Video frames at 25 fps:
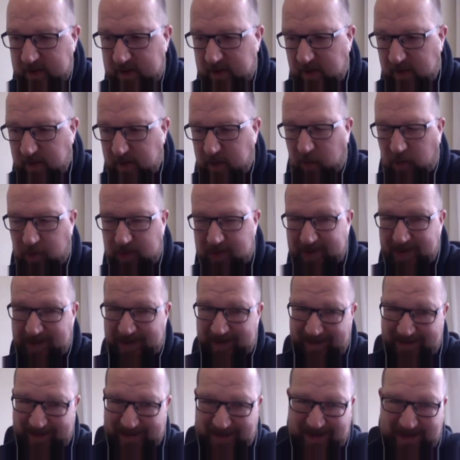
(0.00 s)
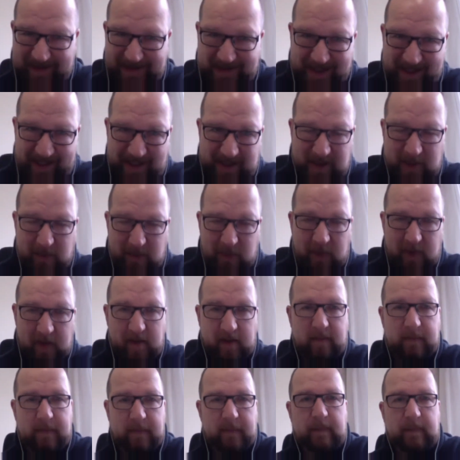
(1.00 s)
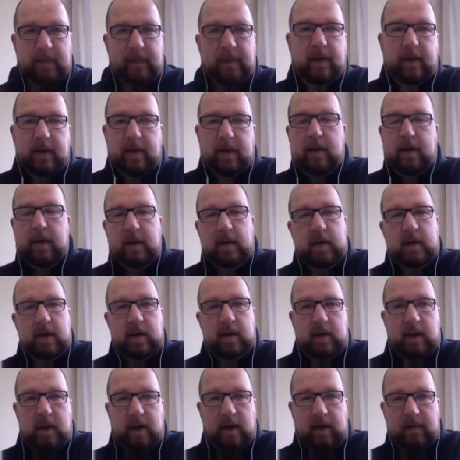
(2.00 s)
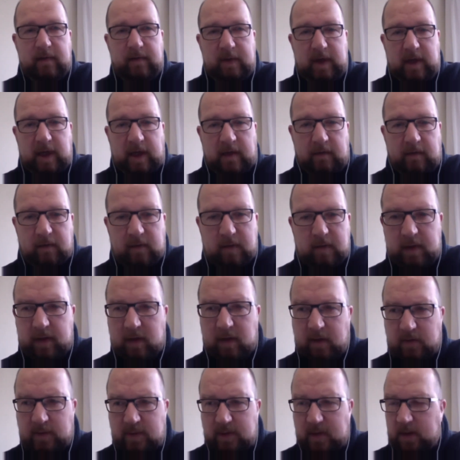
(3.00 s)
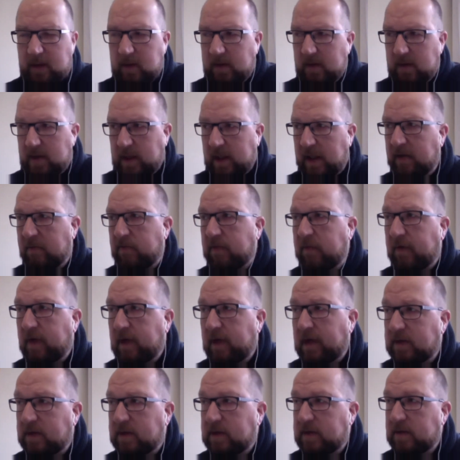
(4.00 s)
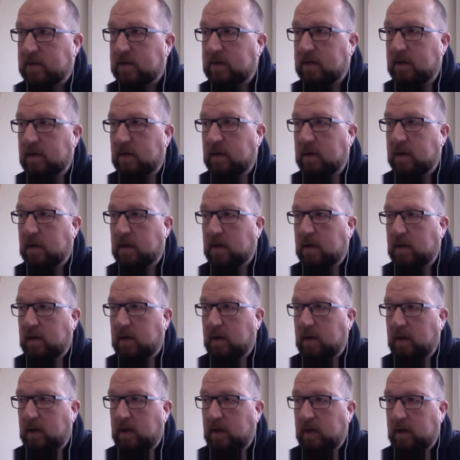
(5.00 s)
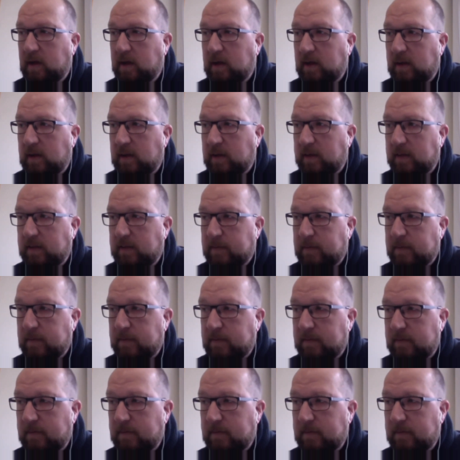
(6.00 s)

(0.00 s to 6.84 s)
at certain points, and that's where the heavy cavalry goes in, the cataphracts, and